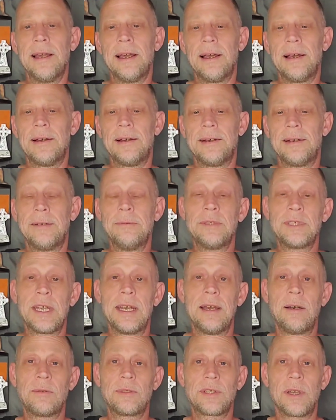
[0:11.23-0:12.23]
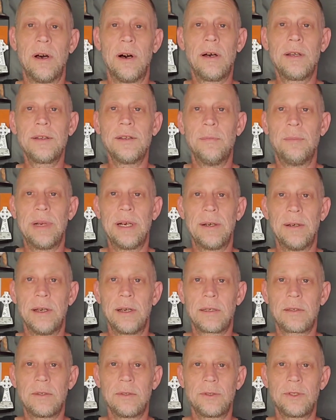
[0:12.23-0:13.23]
It was announced on the Bare
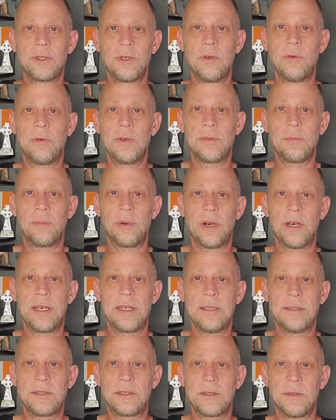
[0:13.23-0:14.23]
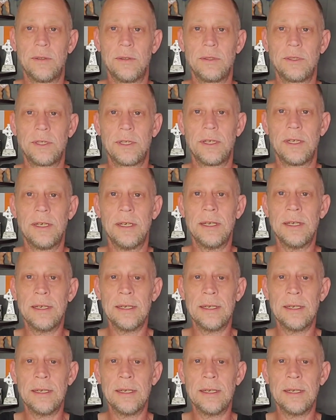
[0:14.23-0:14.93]
Knuckle Show with Brian Socha,